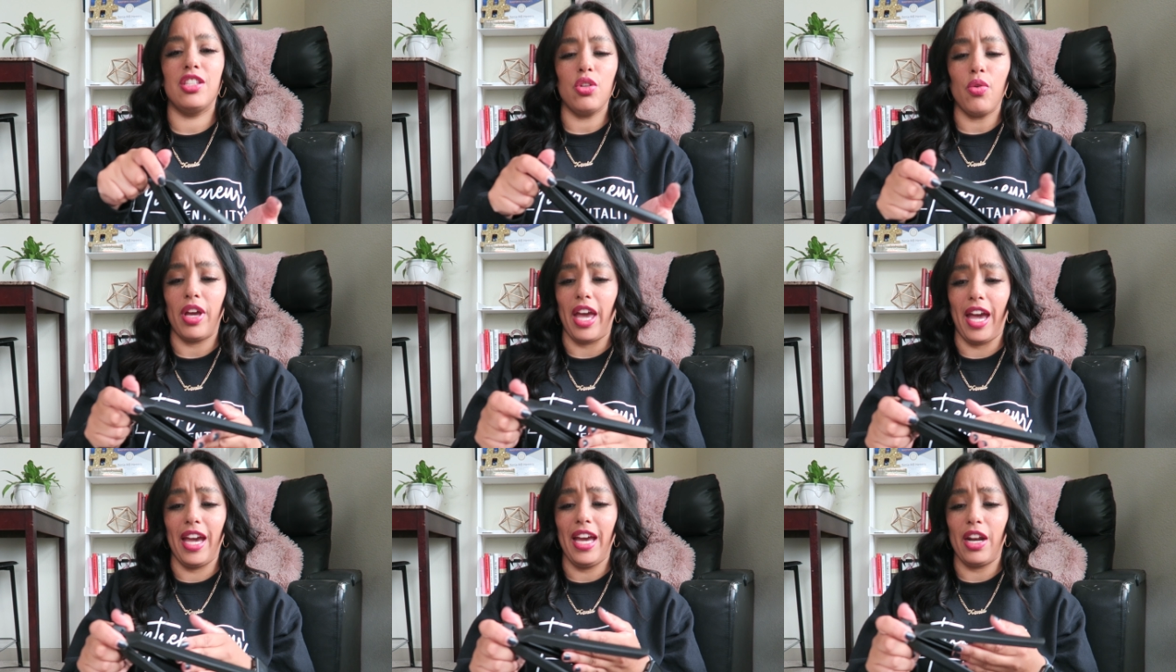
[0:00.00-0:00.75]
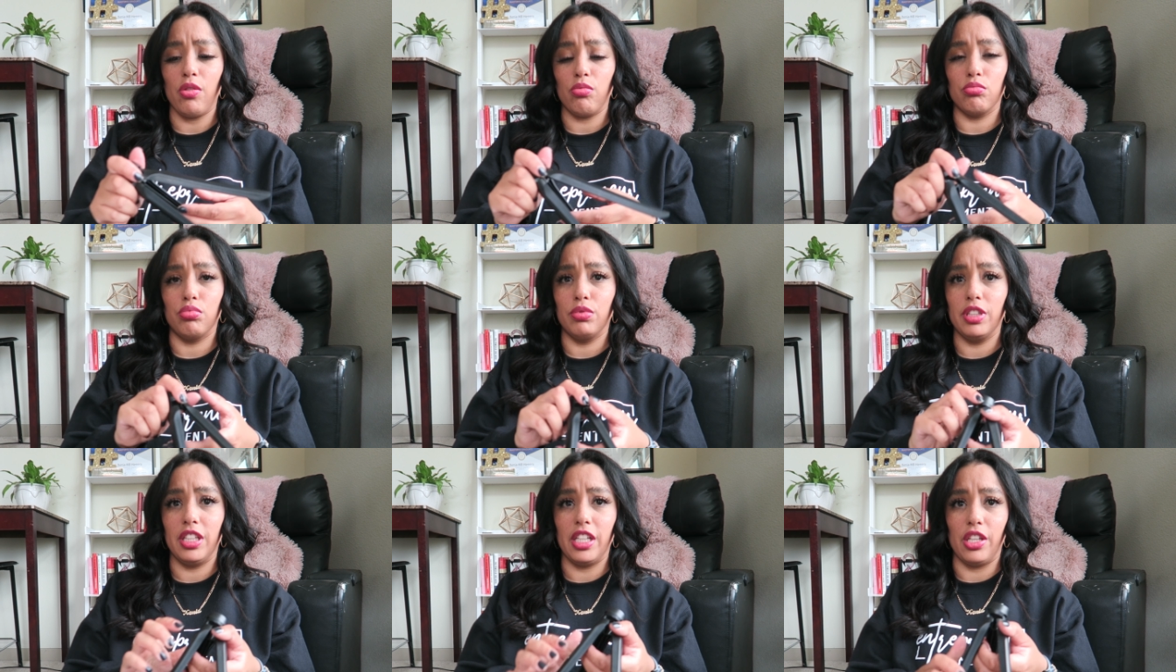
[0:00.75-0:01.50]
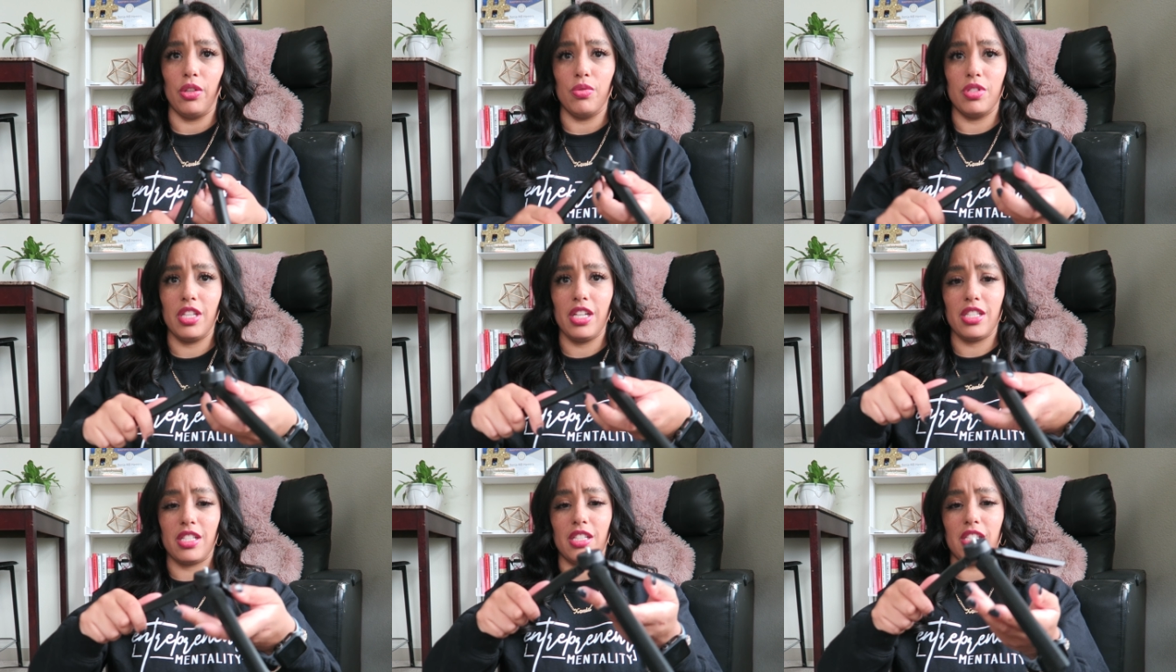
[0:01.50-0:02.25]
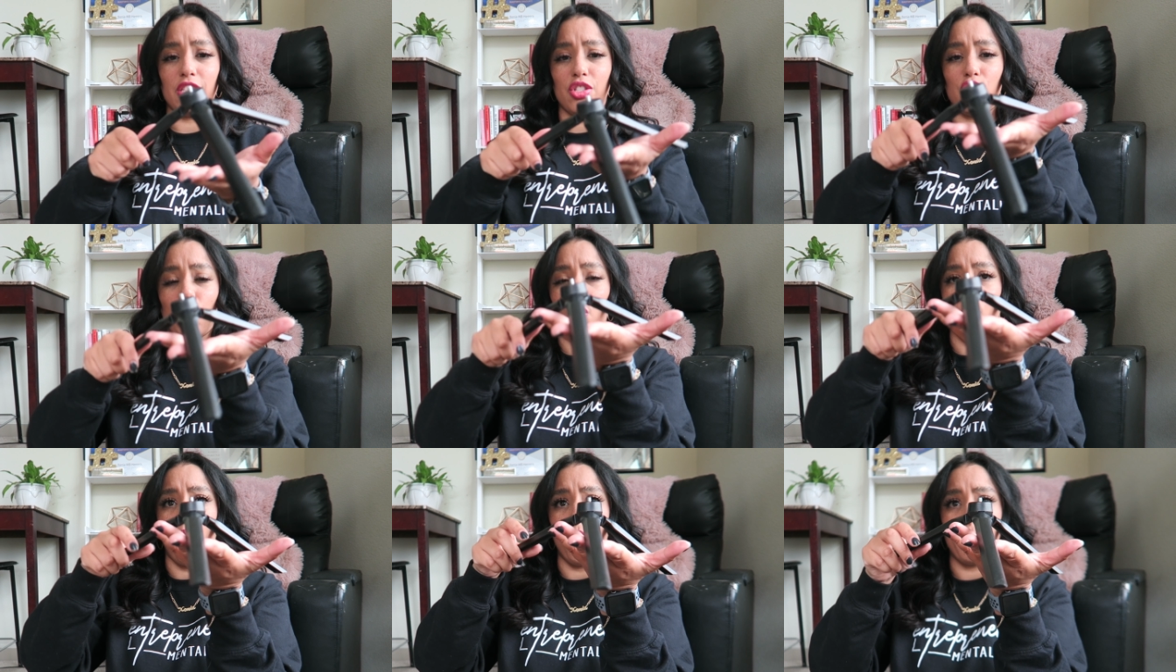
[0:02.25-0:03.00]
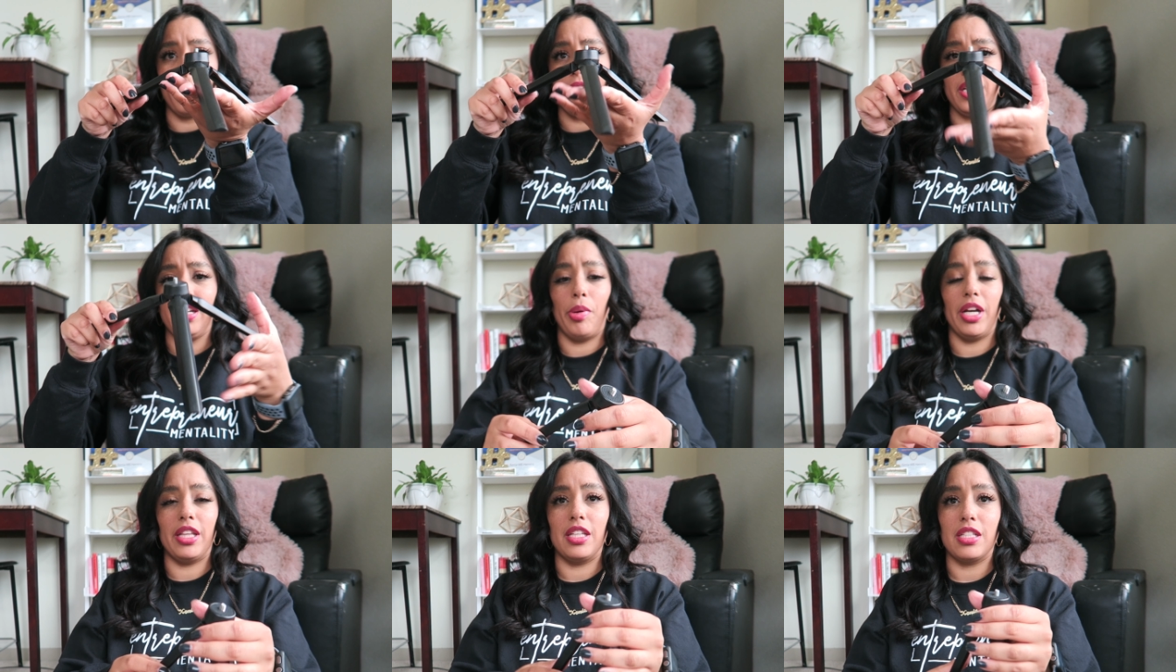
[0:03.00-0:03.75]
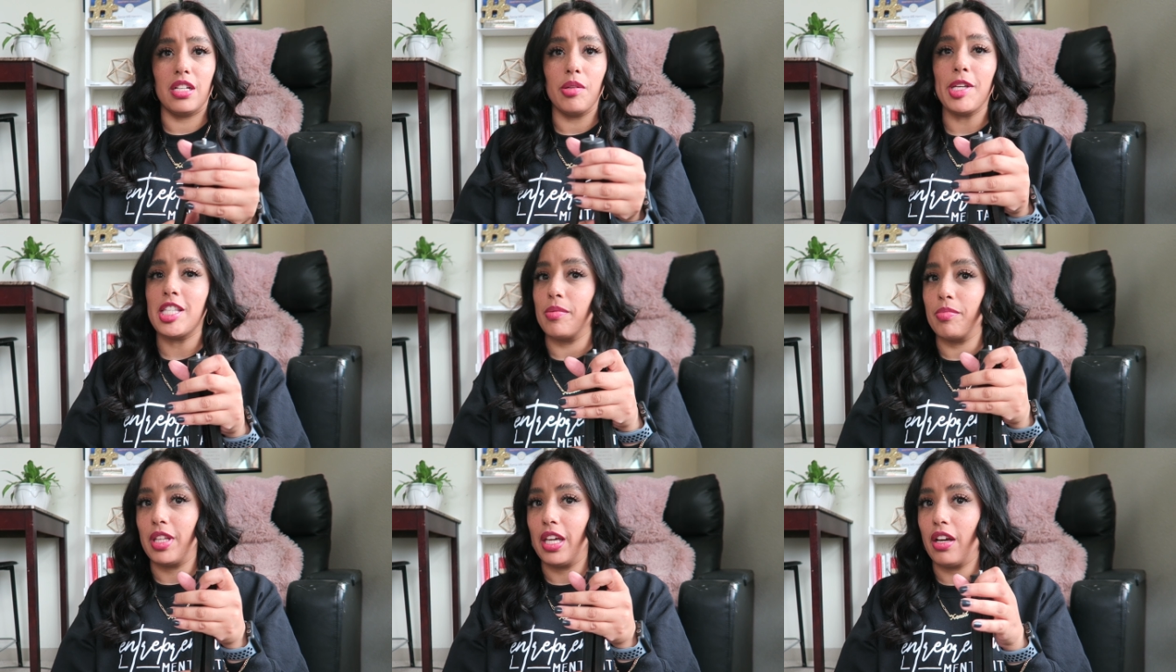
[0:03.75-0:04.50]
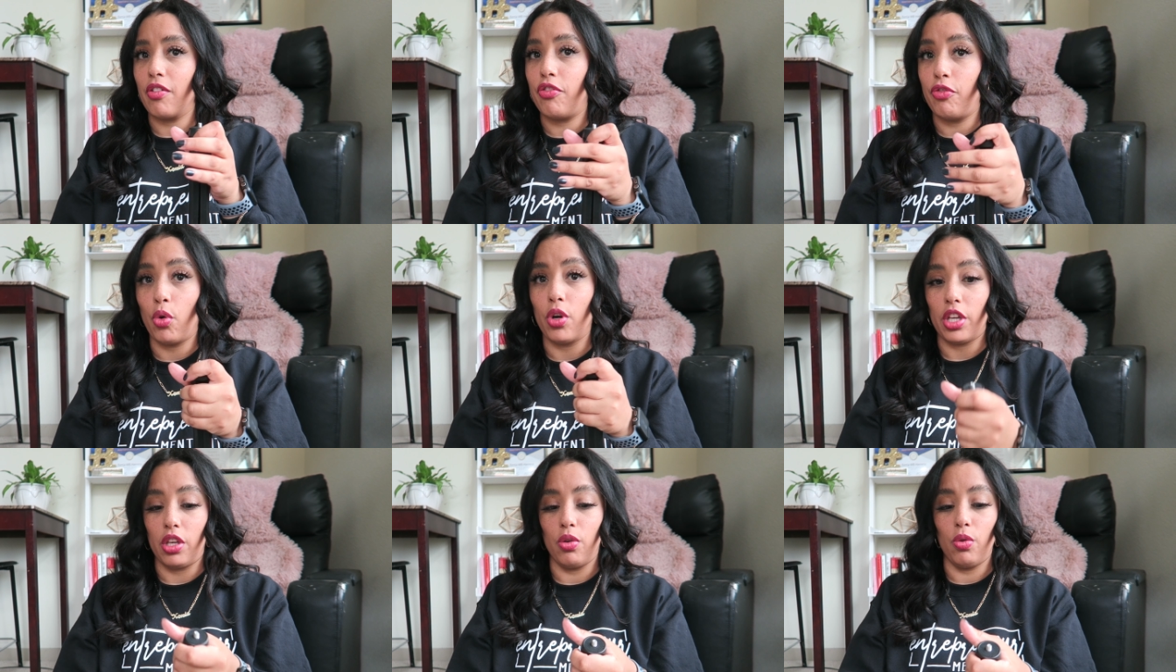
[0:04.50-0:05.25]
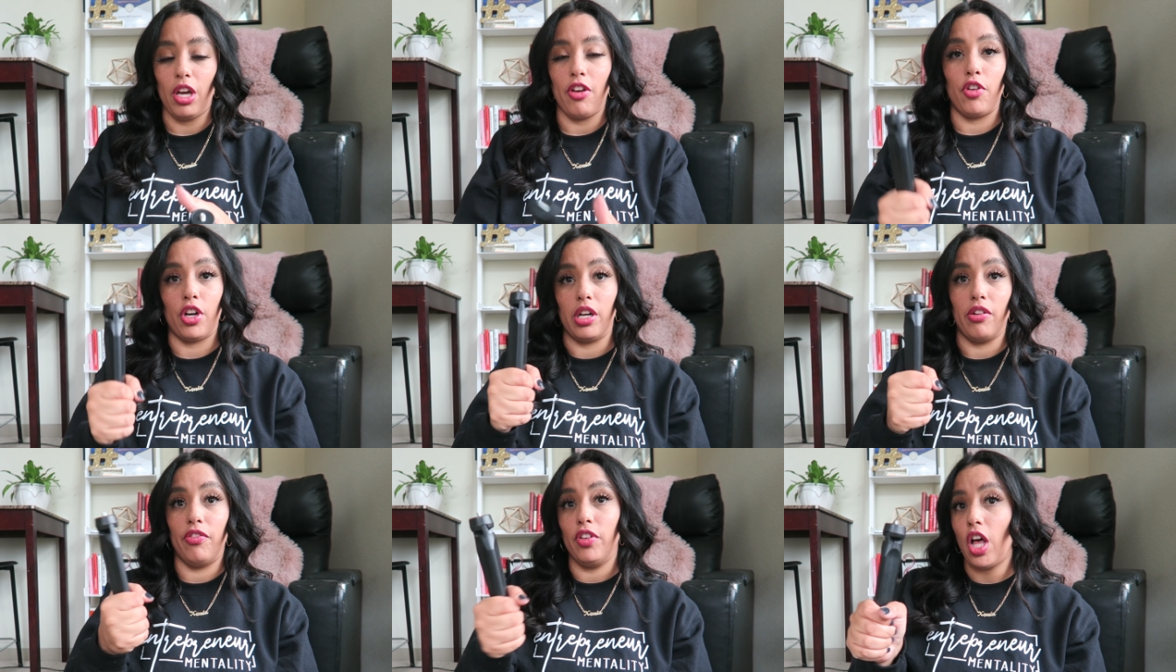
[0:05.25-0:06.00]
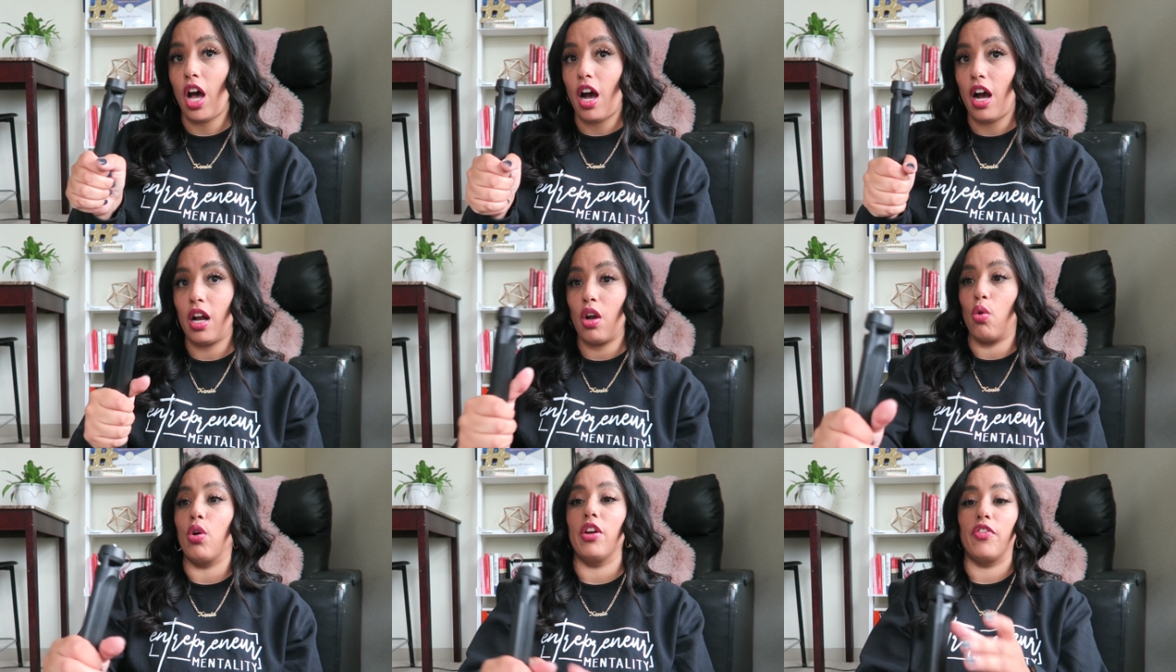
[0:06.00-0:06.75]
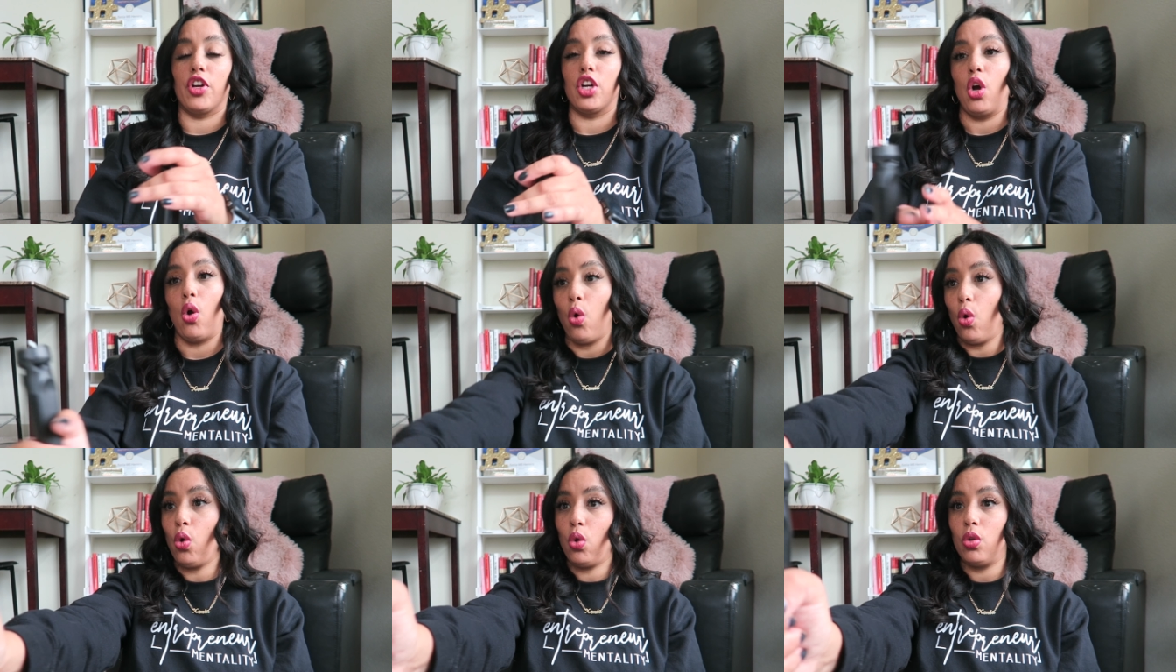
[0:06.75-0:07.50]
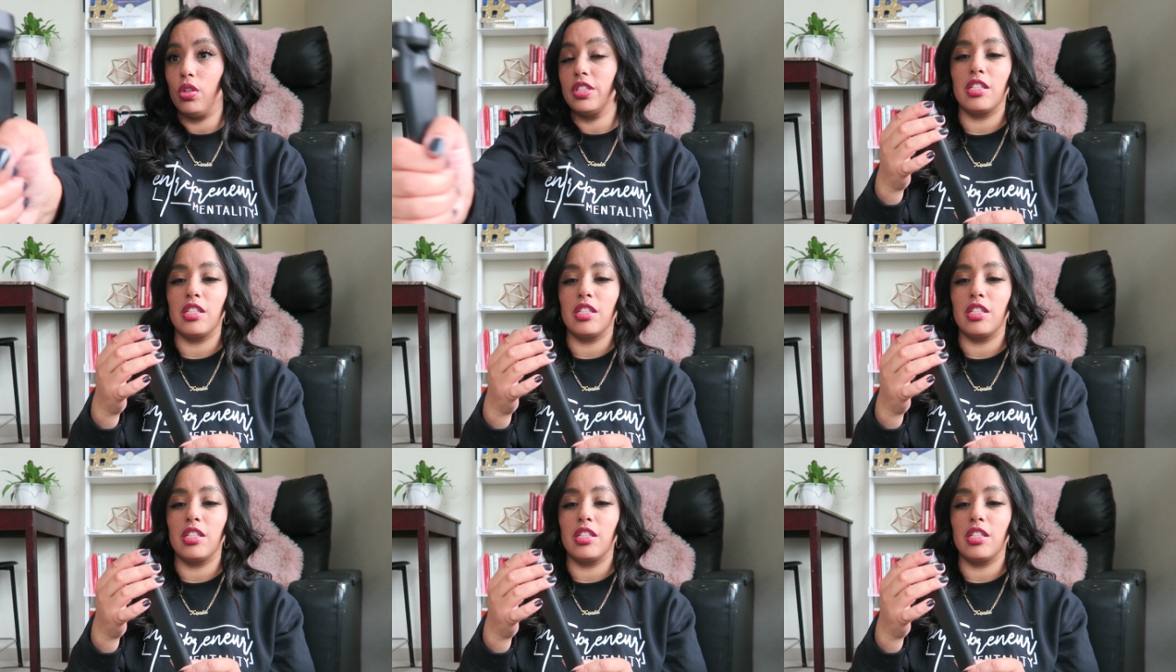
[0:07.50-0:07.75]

It's okay, I don't really use this because it's so open, but this could be something for you if you're gonna vlog or if you're gonna hold.